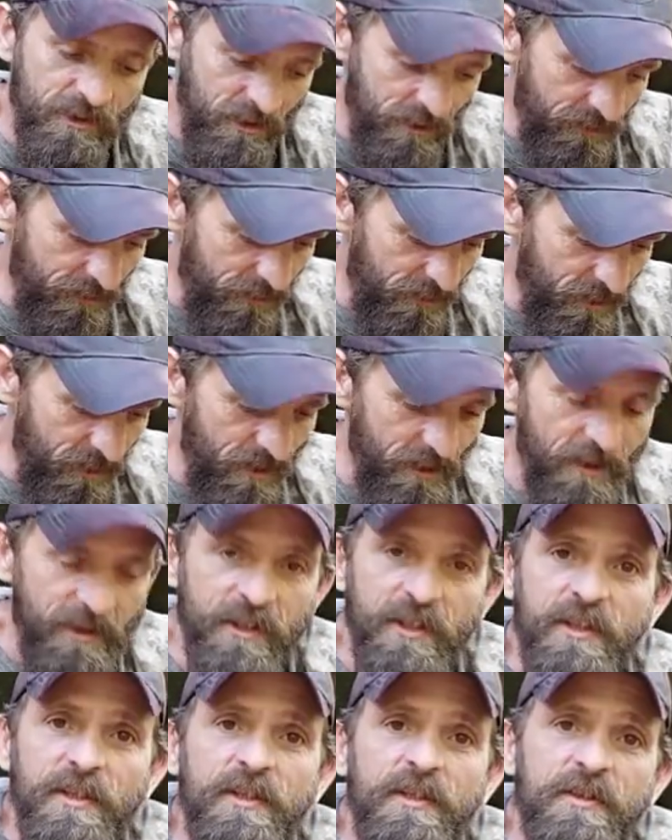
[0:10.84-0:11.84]
is for
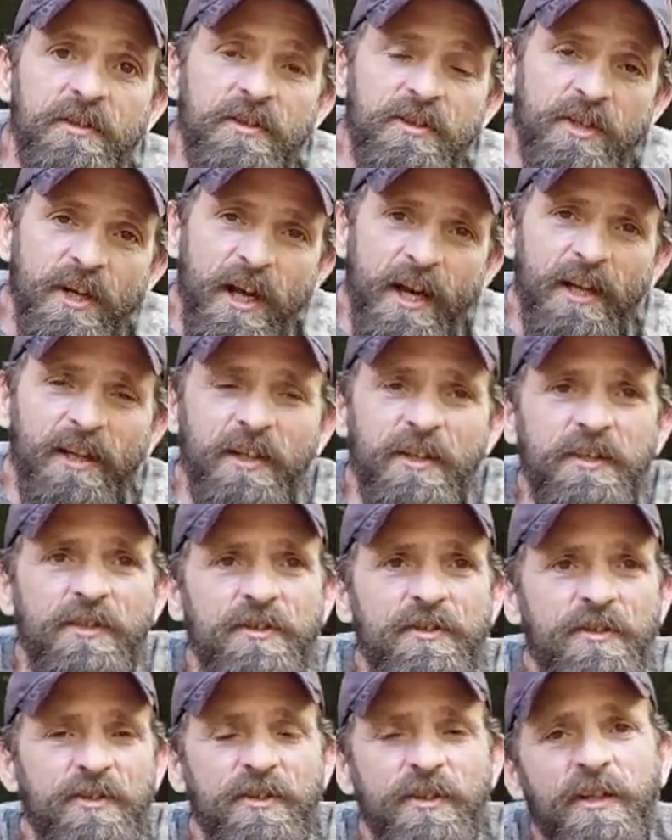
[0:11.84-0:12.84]
the
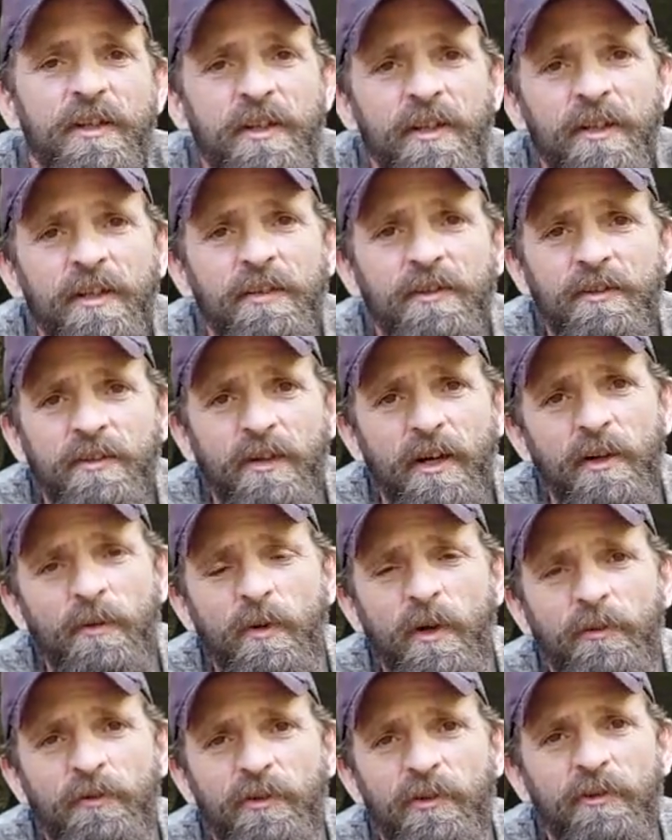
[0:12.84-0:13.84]
challenge in gray
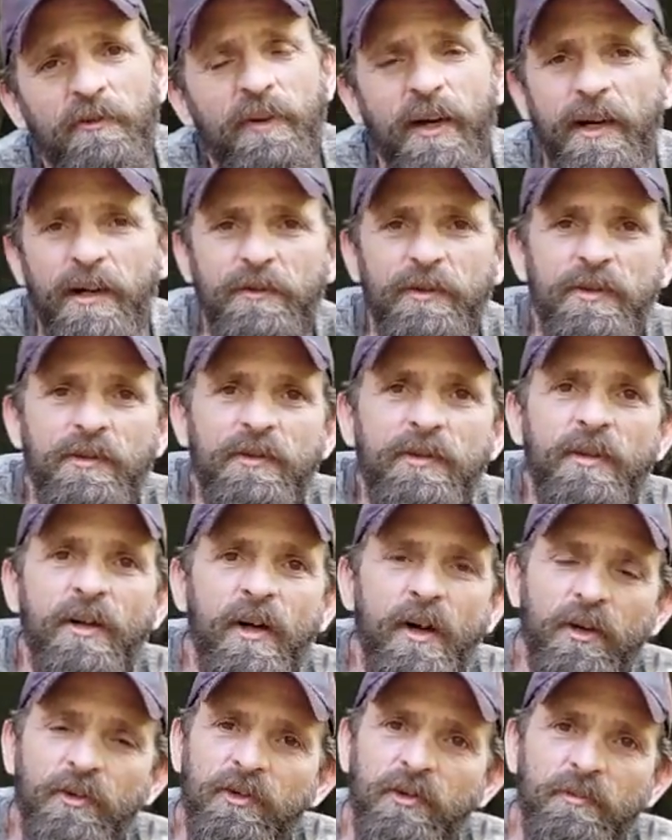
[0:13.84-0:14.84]
wolf survival.
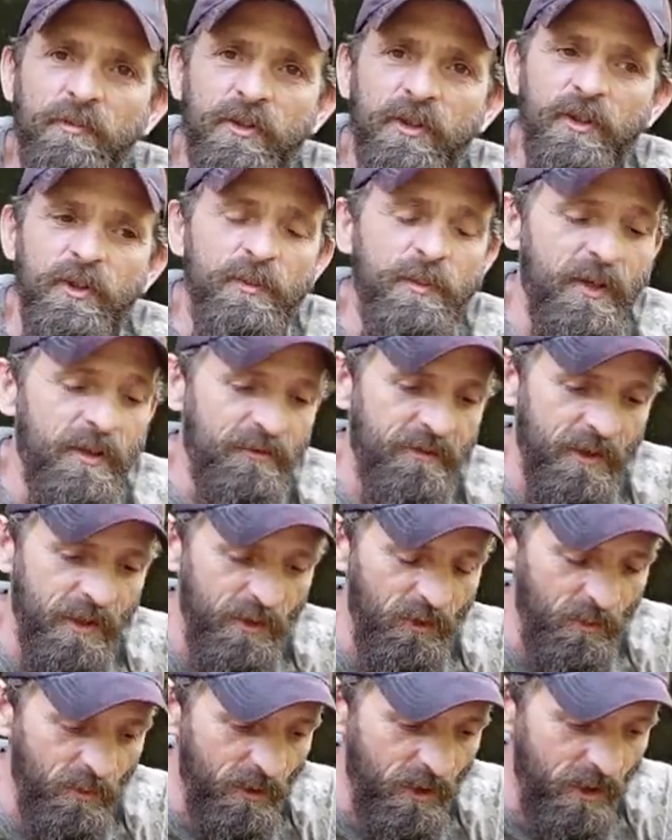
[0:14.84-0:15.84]
Awesome group on
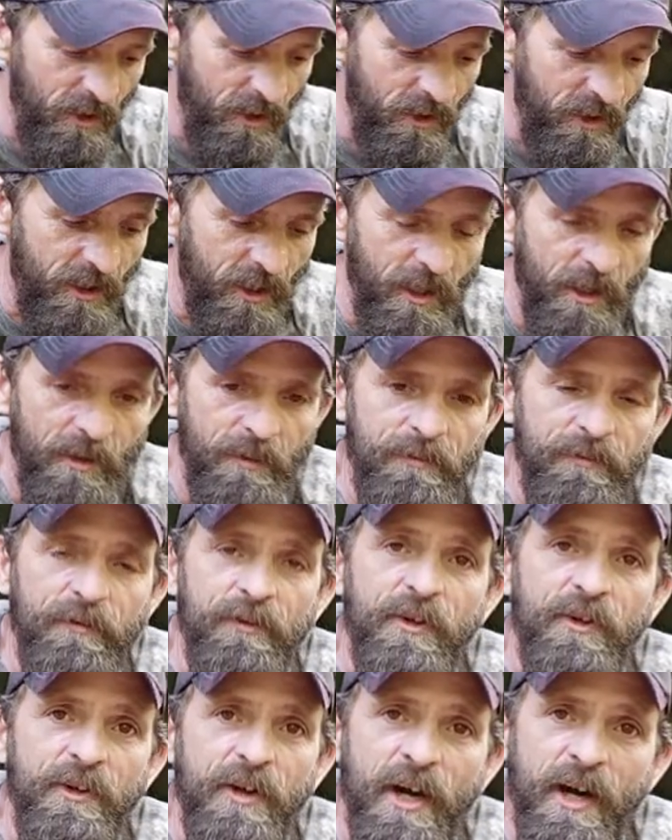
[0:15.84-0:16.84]
Facebook.
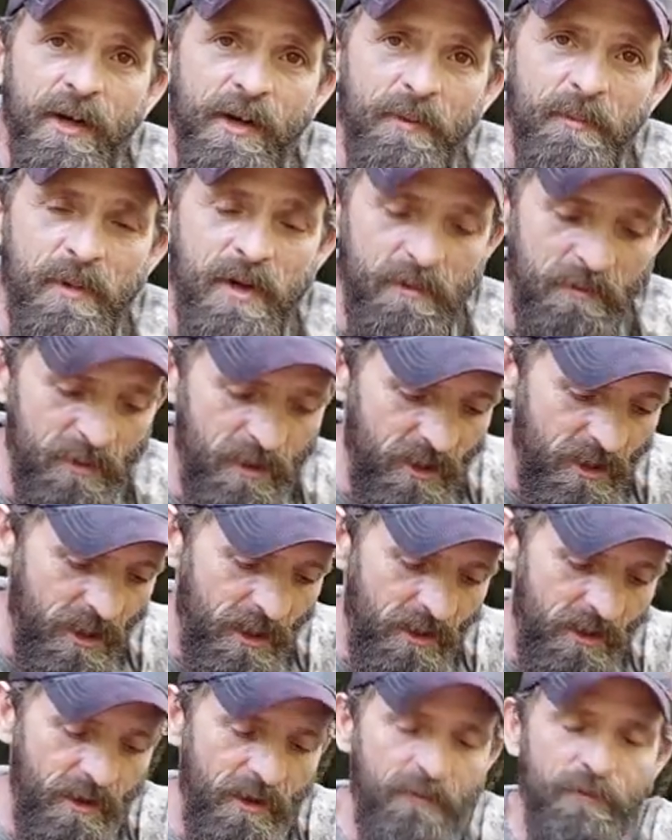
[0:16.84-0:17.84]
If you're not a member,
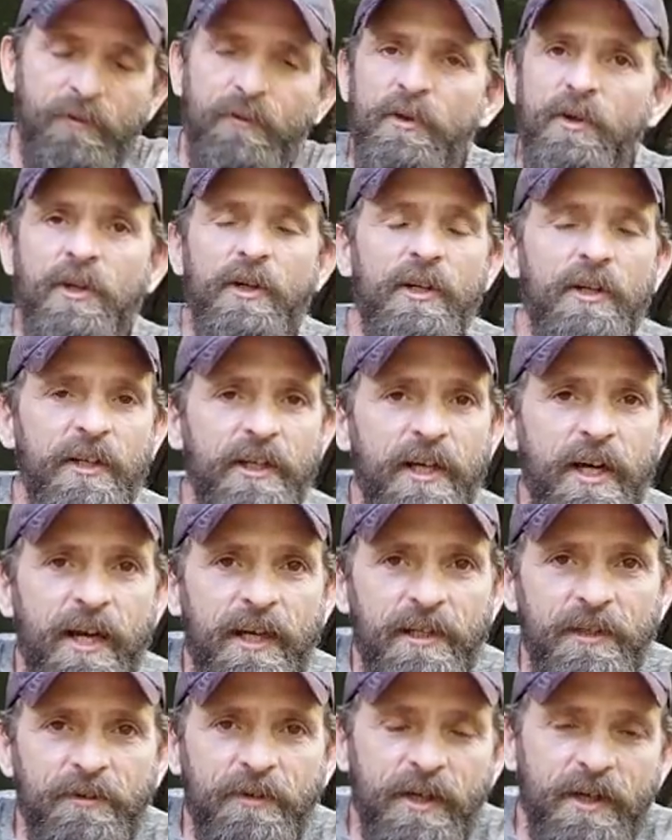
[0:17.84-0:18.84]
I really
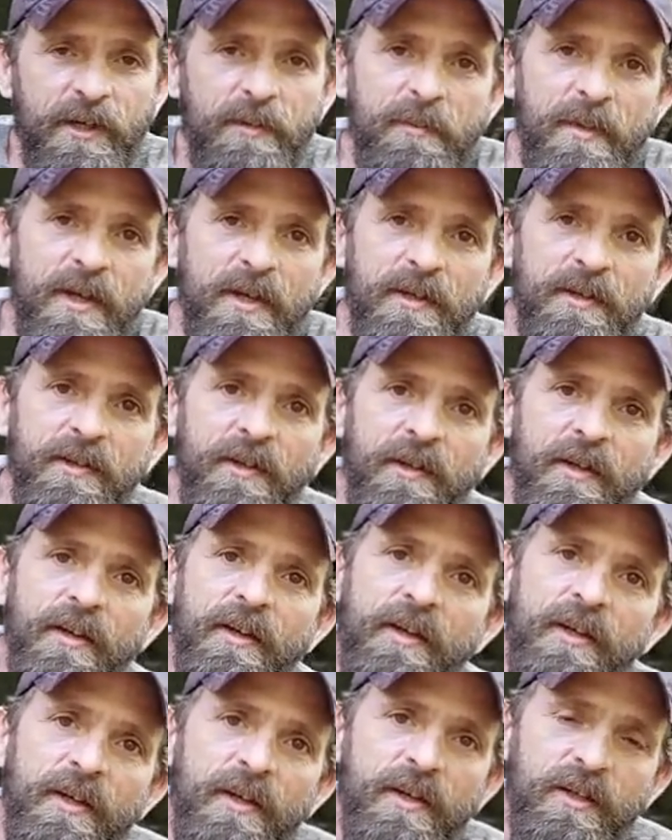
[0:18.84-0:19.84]
highly recommend
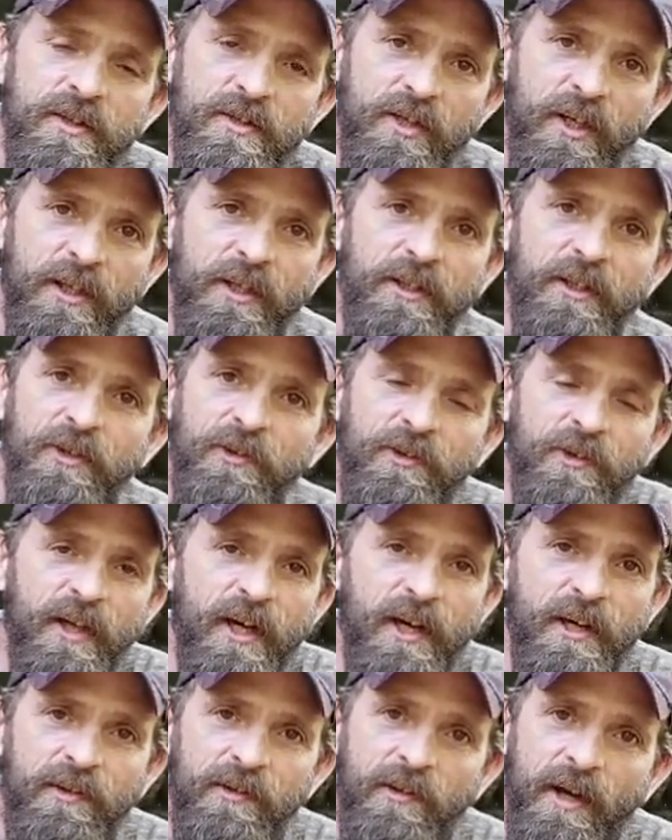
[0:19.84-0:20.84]
checking those
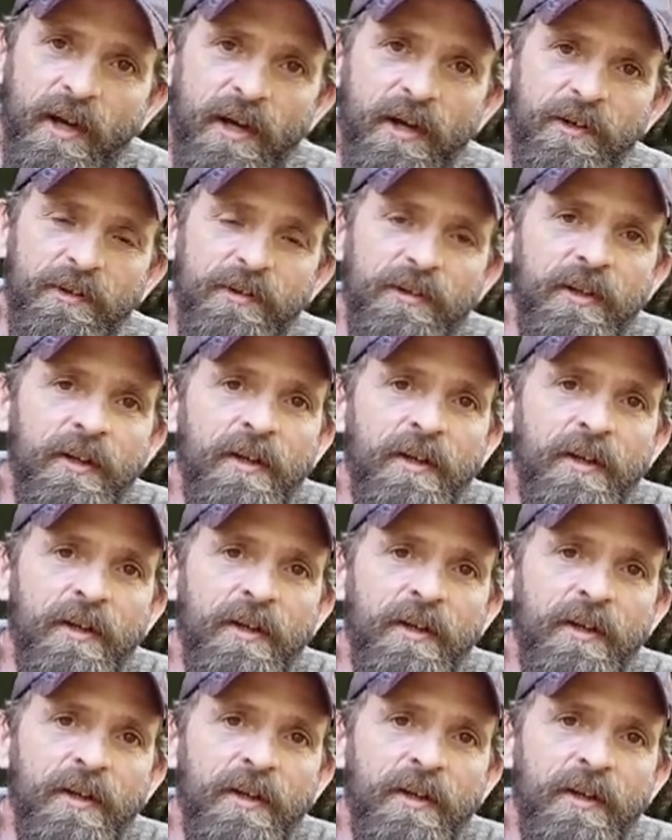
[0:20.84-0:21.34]
guys out.